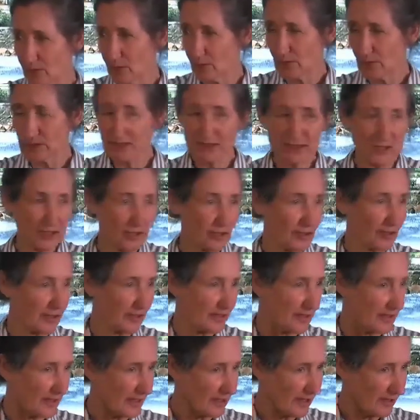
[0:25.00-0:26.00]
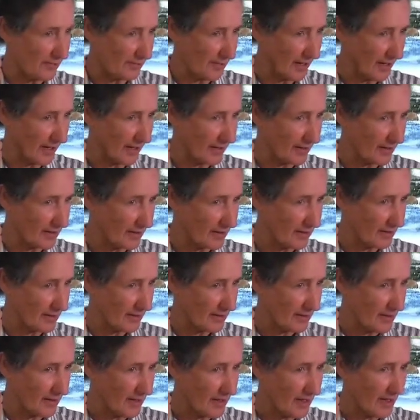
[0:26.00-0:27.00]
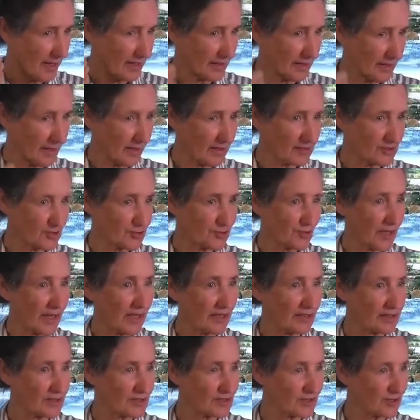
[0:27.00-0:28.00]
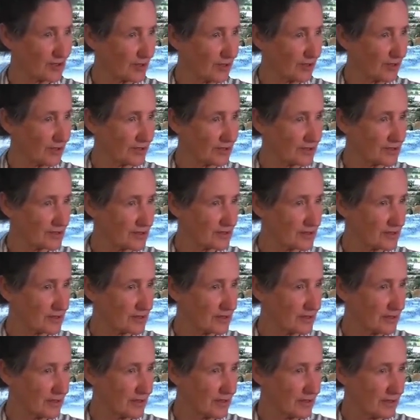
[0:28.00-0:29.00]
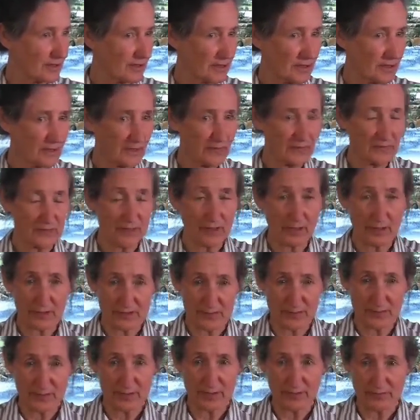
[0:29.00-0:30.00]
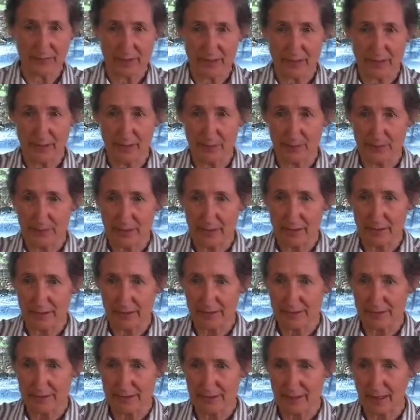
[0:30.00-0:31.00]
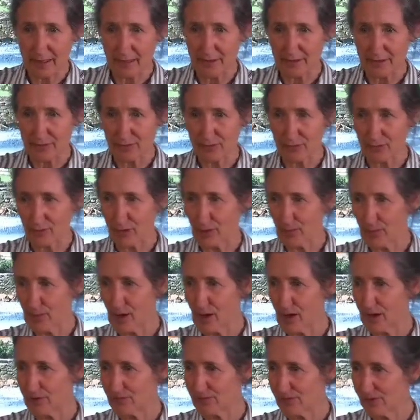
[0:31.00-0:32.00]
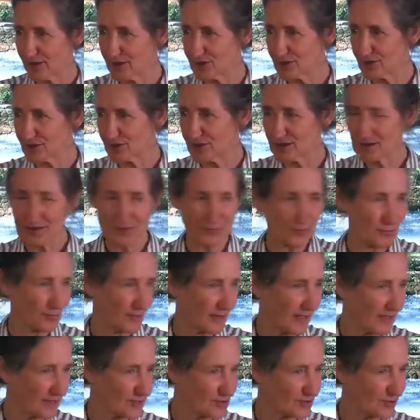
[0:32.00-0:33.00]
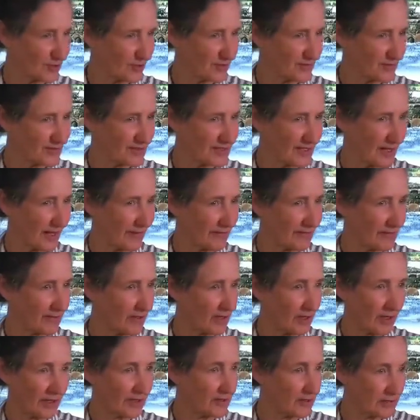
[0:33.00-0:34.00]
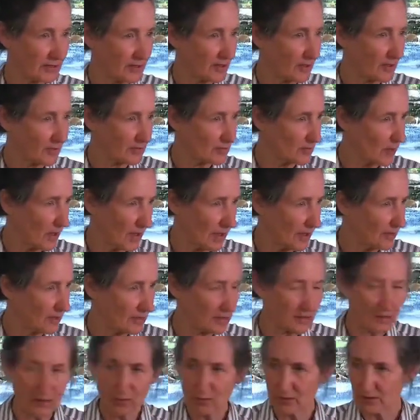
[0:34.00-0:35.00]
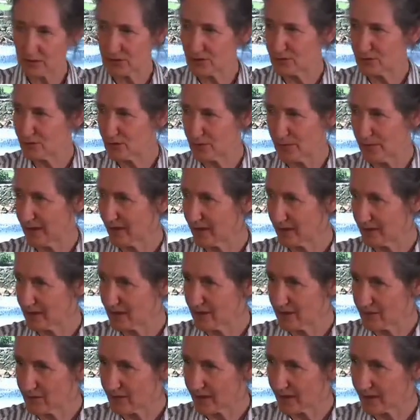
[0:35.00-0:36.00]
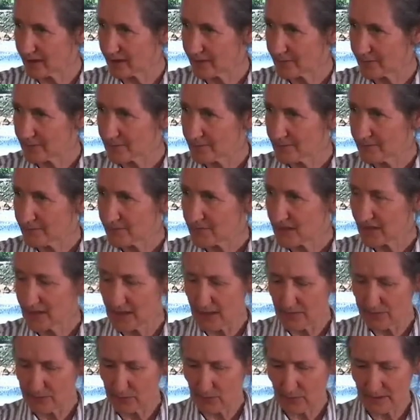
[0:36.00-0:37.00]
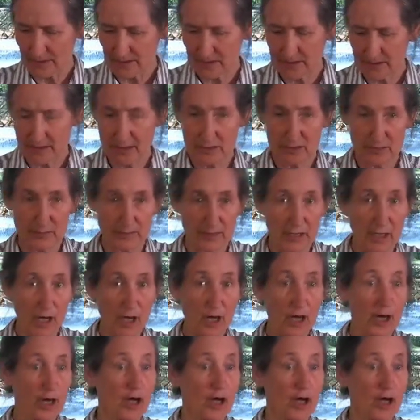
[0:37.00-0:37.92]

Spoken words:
when she got an earache. And I was trained as a nurse. Even though I was a bit of a hippie and starting to grow my own veggies and all that sort of stuff, I didn't know what to do about an earache. And everyone said to me,